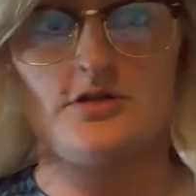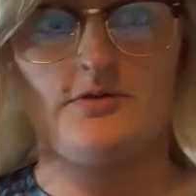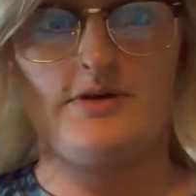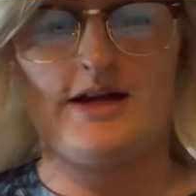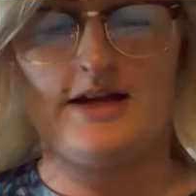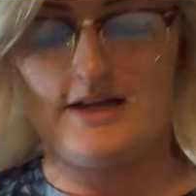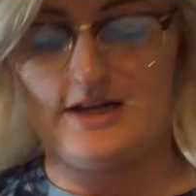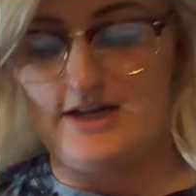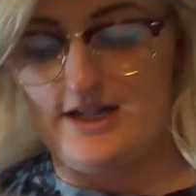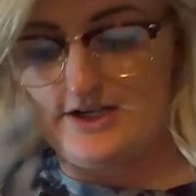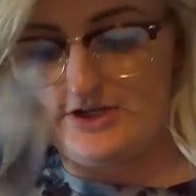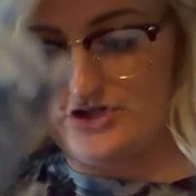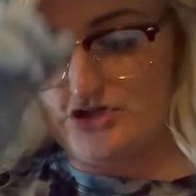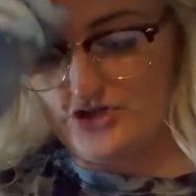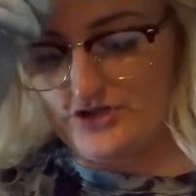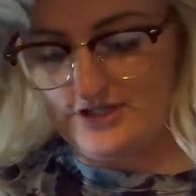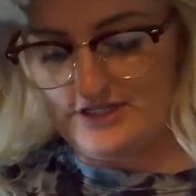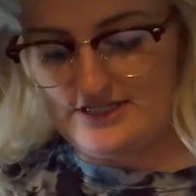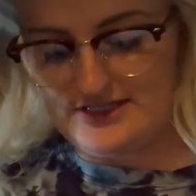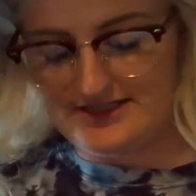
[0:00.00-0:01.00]
so I can
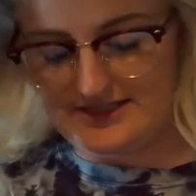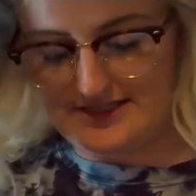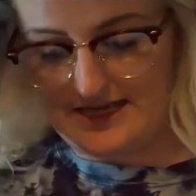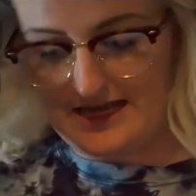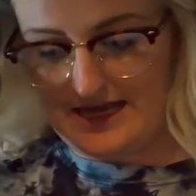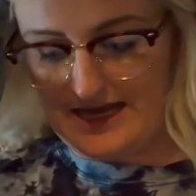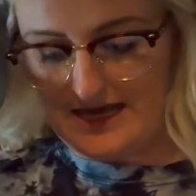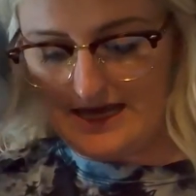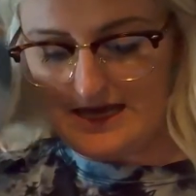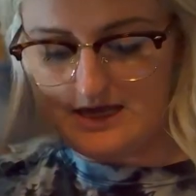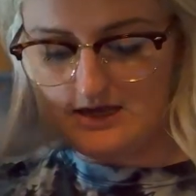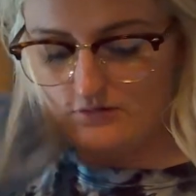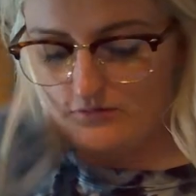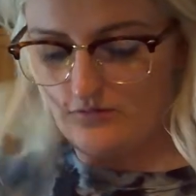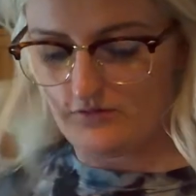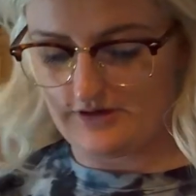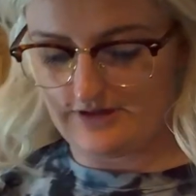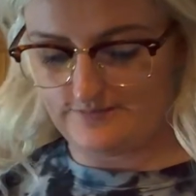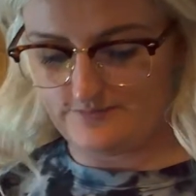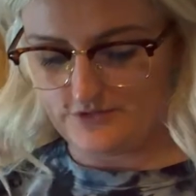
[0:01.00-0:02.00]
actually see
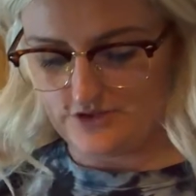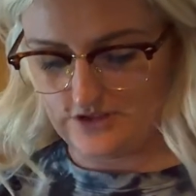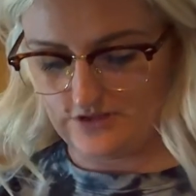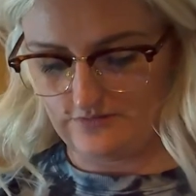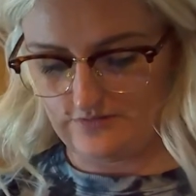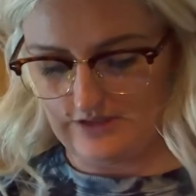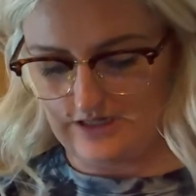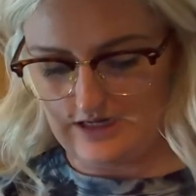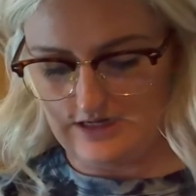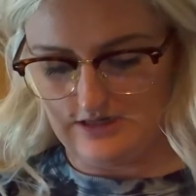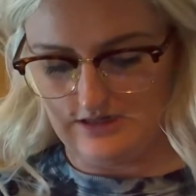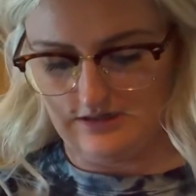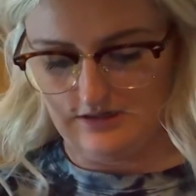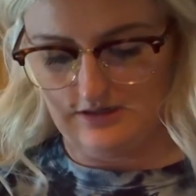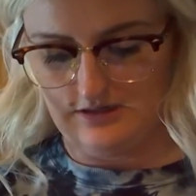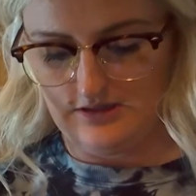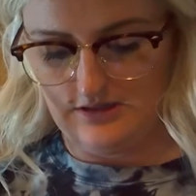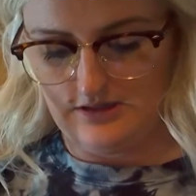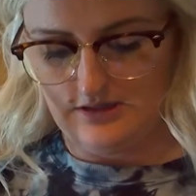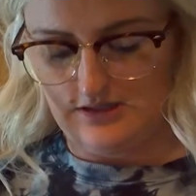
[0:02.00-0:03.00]
what I'm doing.
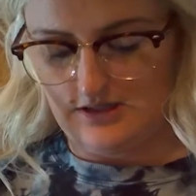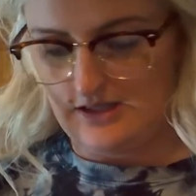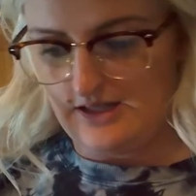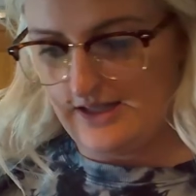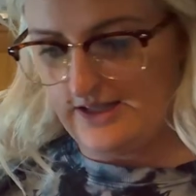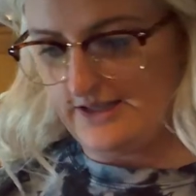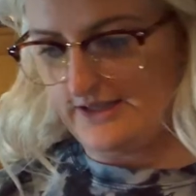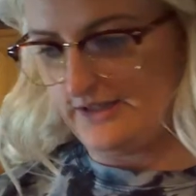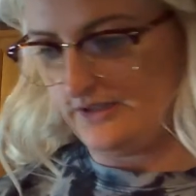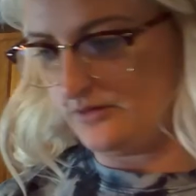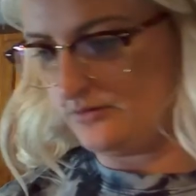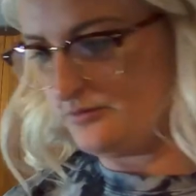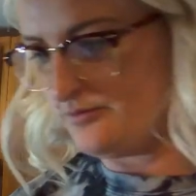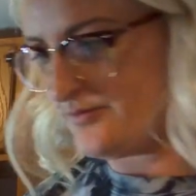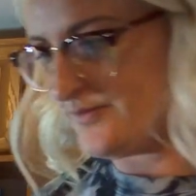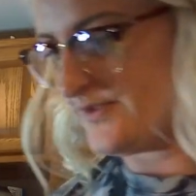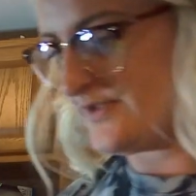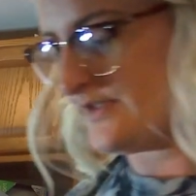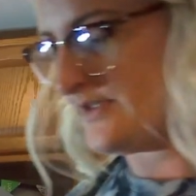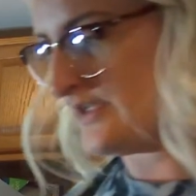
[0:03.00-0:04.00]

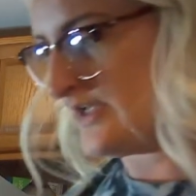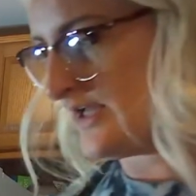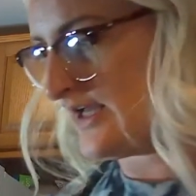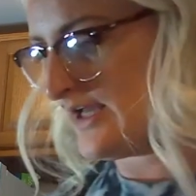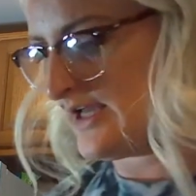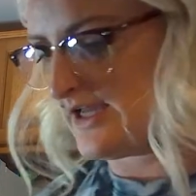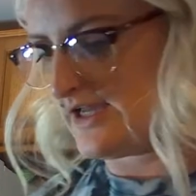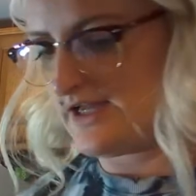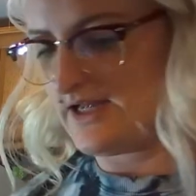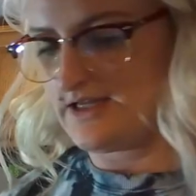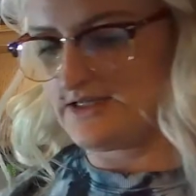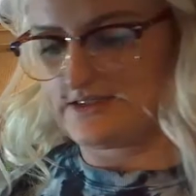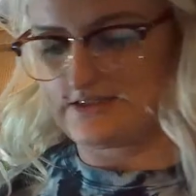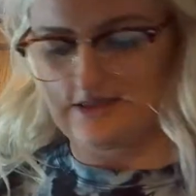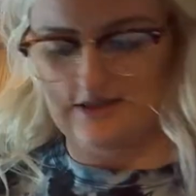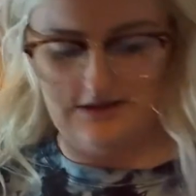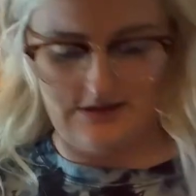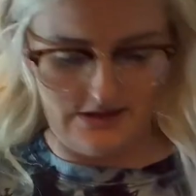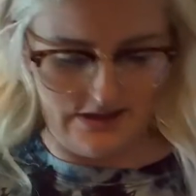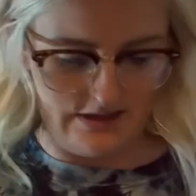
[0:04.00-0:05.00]
Helps,
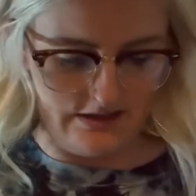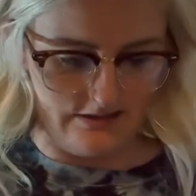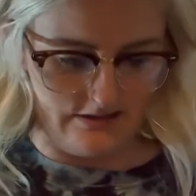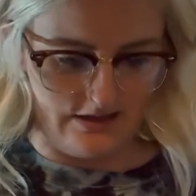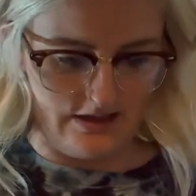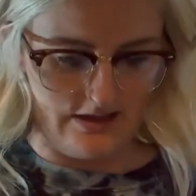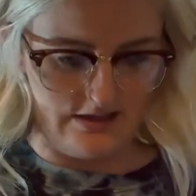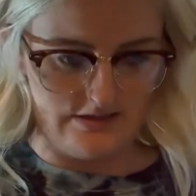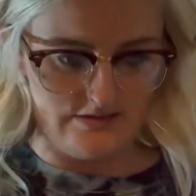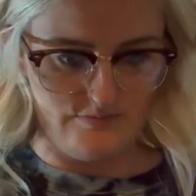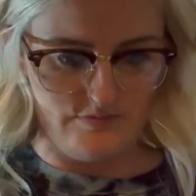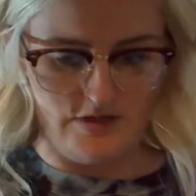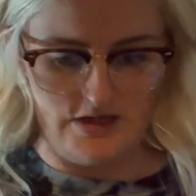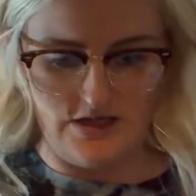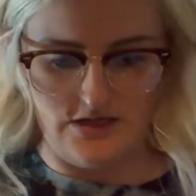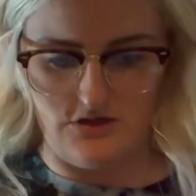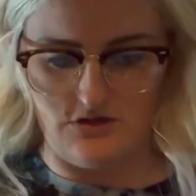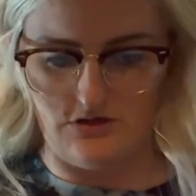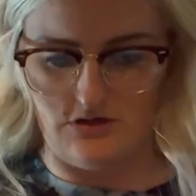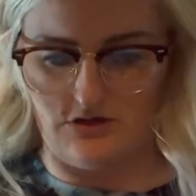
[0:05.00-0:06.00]
and I think that is
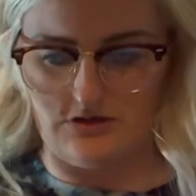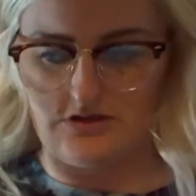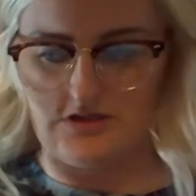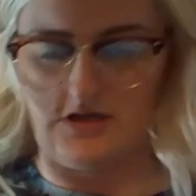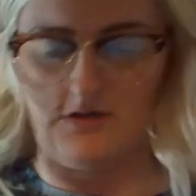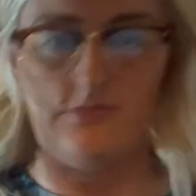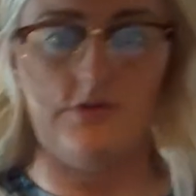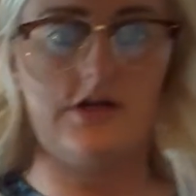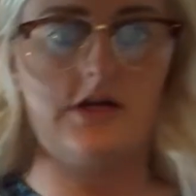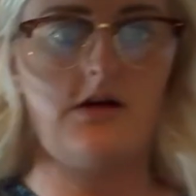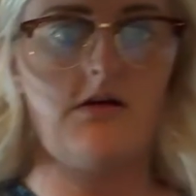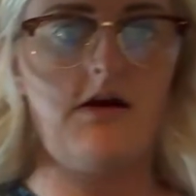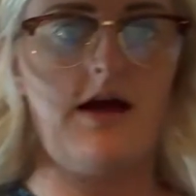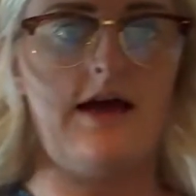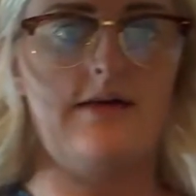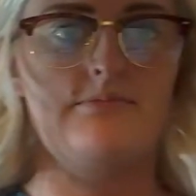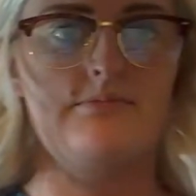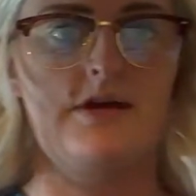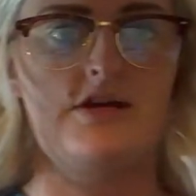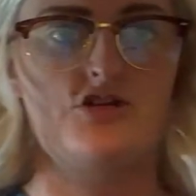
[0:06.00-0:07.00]
me good. So I'm going to go
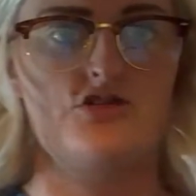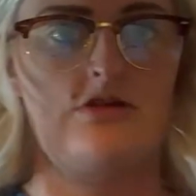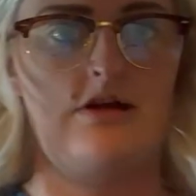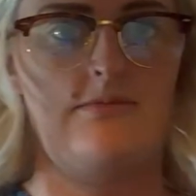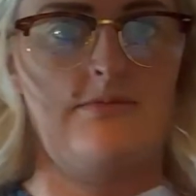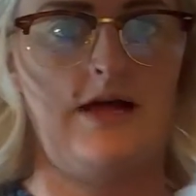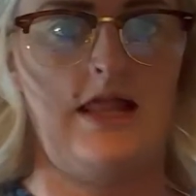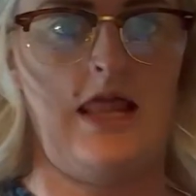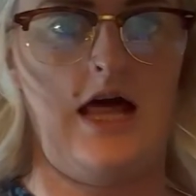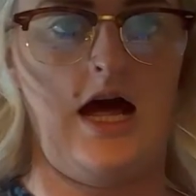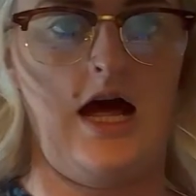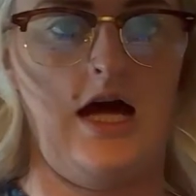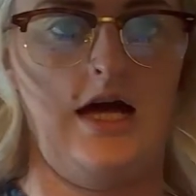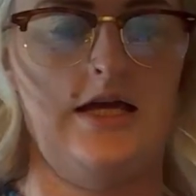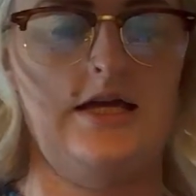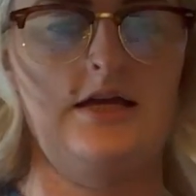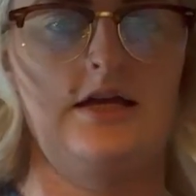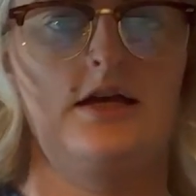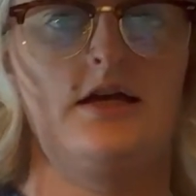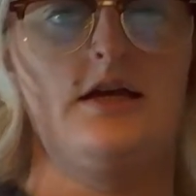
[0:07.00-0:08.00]
ahead and measure out my
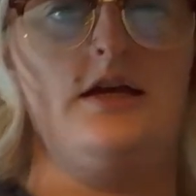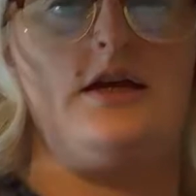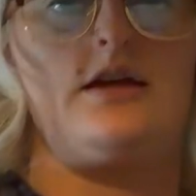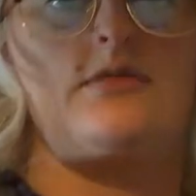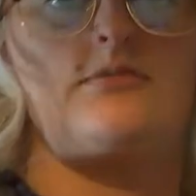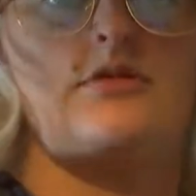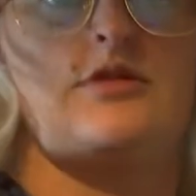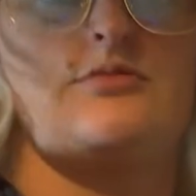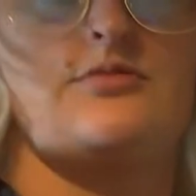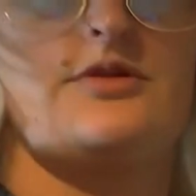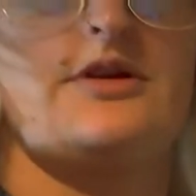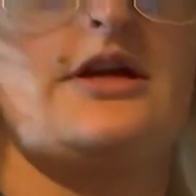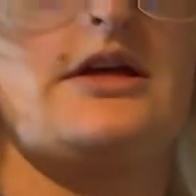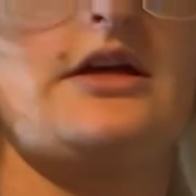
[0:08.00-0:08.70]
lye. I'm going to